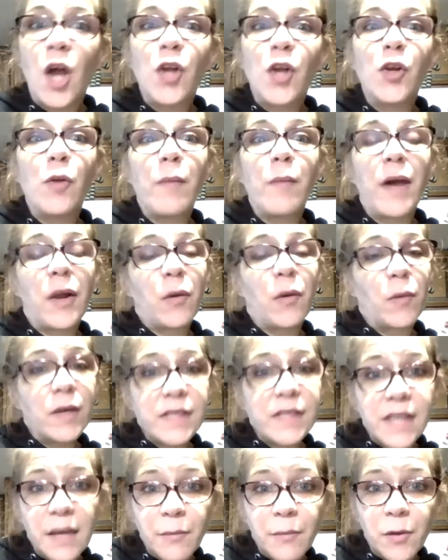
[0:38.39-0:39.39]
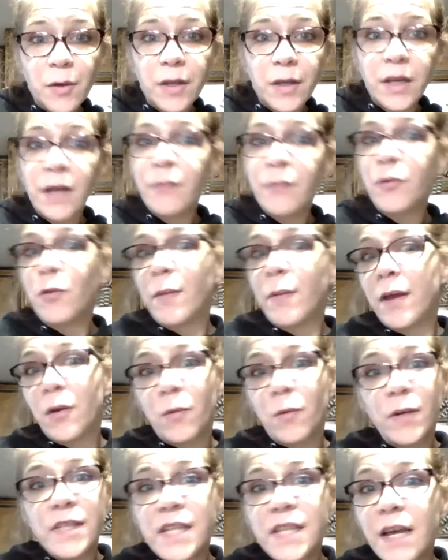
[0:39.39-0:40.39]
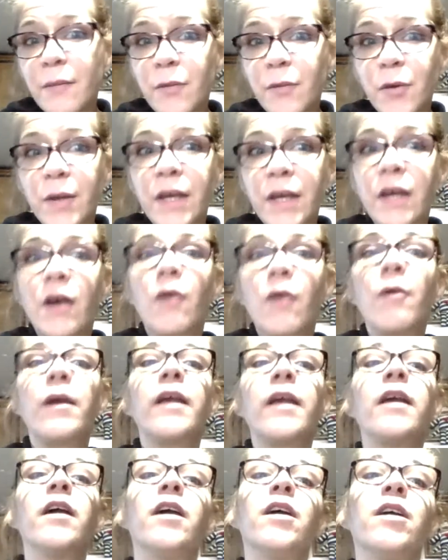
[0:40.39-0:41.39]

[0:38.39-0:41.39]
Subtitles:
No matter what time you get up, no matter what time you get going,